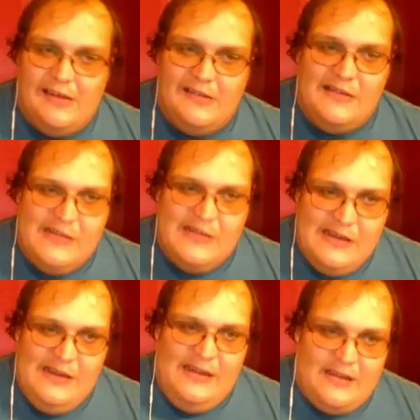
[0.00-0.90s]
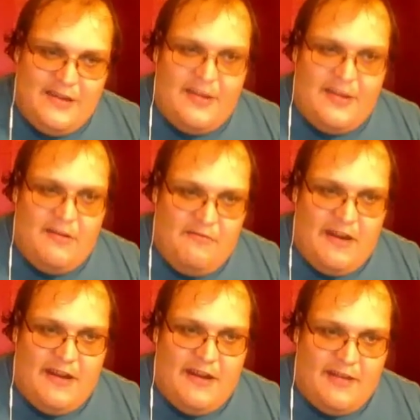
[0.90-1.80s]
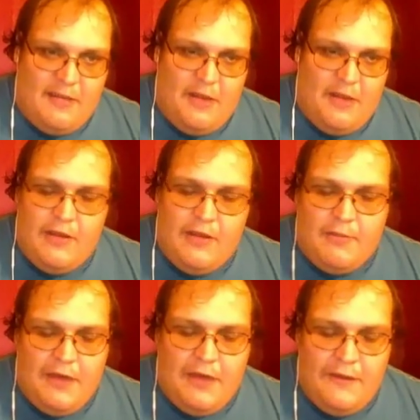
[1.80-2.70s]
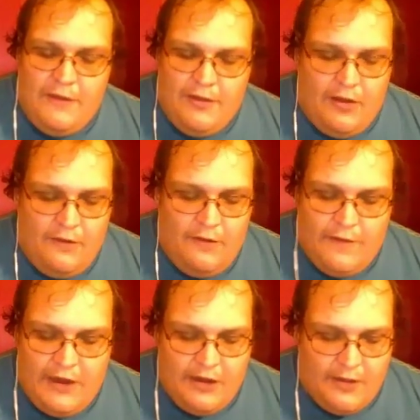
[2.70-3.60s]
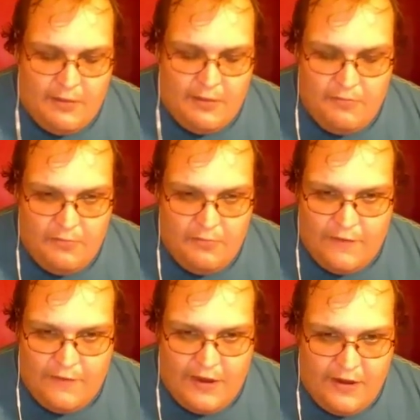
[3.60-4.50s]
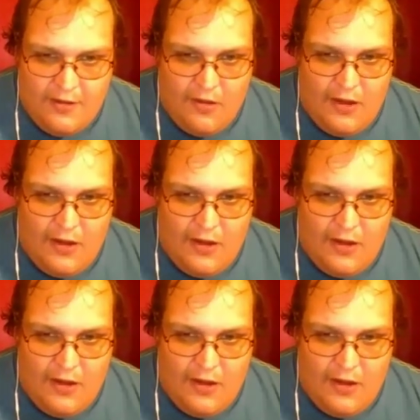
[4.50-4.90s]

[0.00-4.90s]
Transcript: the Student Finance Company. Always apply for your Student Finance your finance early